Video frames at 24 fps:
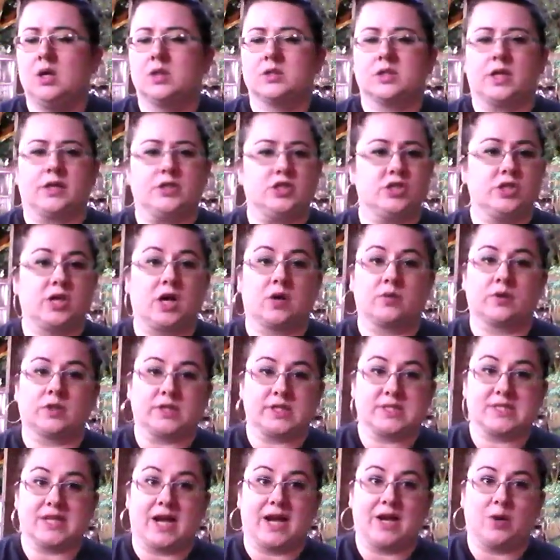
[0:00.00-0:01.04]
So she got really
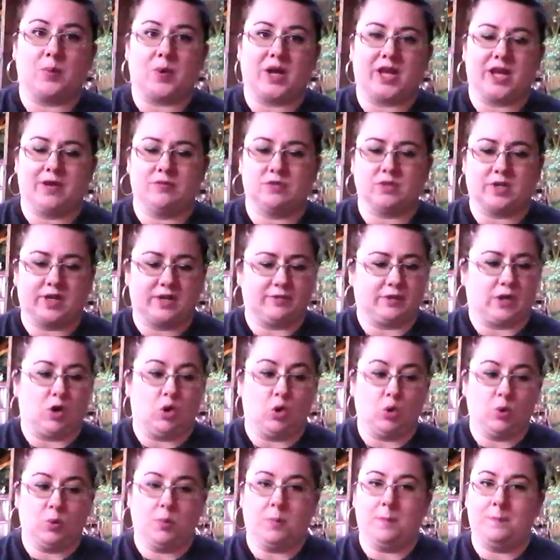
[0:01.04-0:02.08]
excited when I gave it to her. I gave her like a
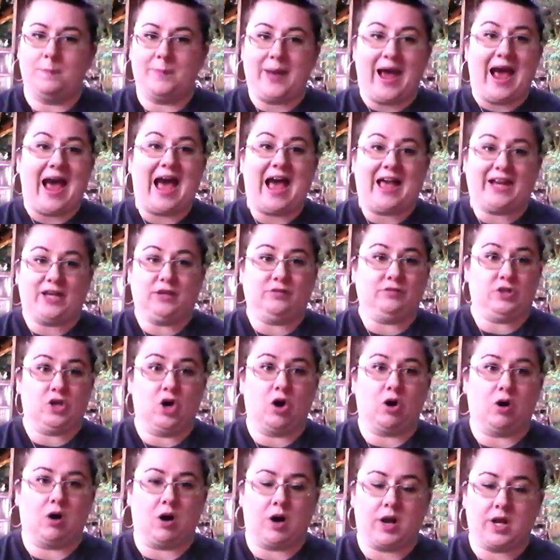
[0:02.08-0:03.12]
whole bag of
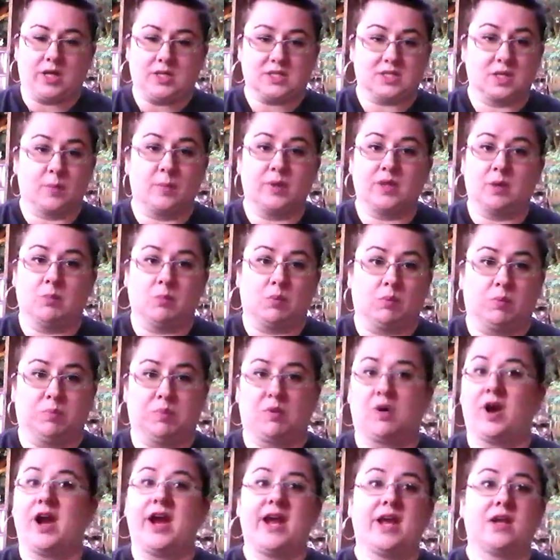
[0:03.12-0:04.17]
yarn, and some of them were
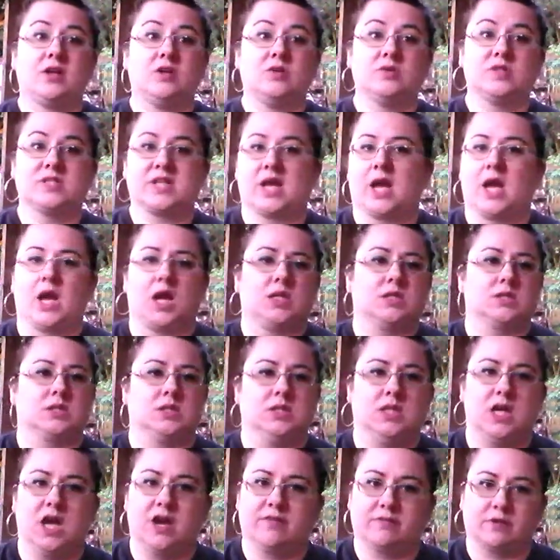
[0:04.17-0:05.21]
brand new skeins,
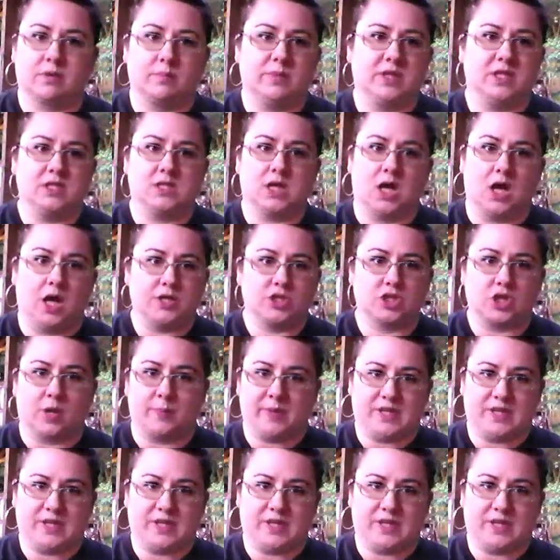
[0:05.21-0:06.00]
never been touched.